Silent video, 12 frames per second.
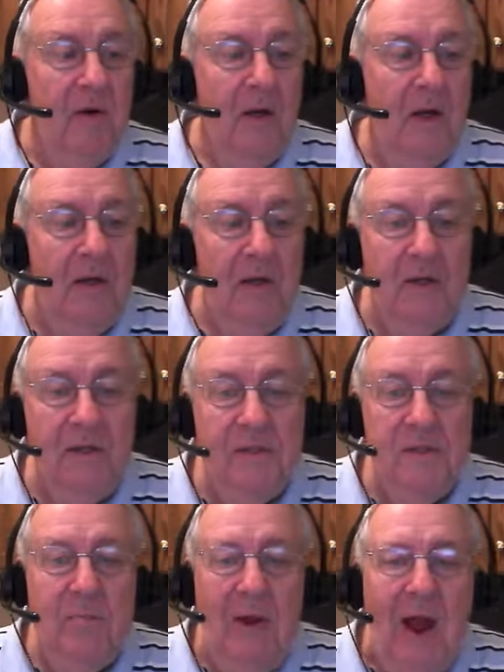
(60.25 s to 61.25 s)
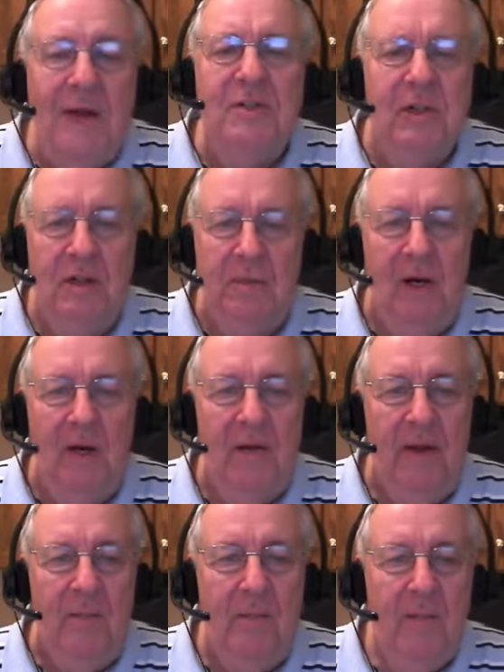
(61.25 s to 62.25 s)
is passion among
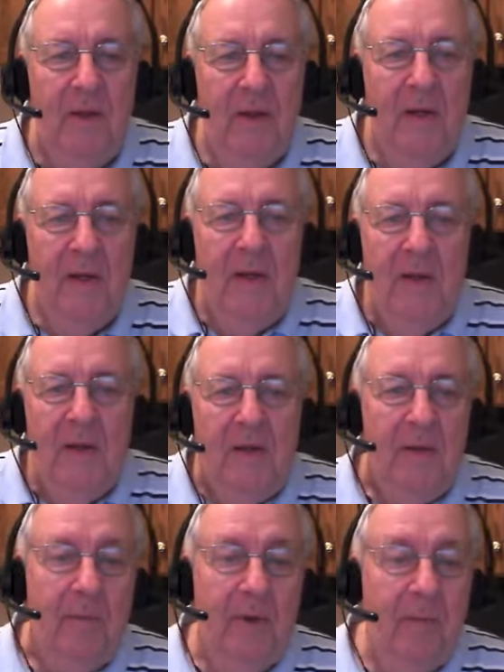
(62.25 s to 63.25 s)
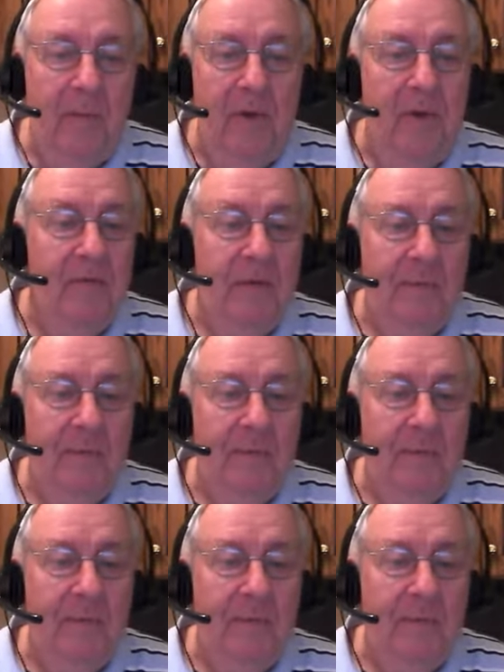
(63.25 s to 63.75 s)
them. The people of the